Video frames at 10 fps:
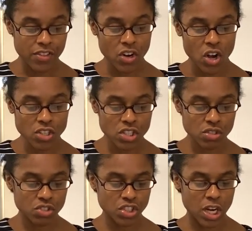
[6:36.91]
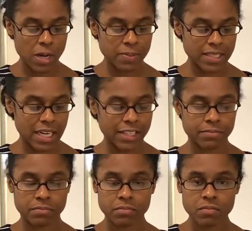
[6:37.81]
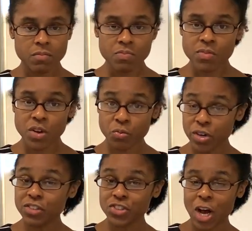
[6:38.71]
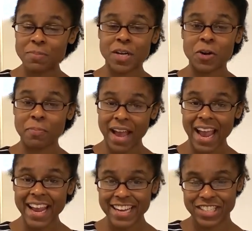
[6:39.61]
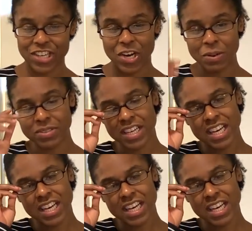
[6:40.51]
There are also jobs that, real jobs that are paying jobs.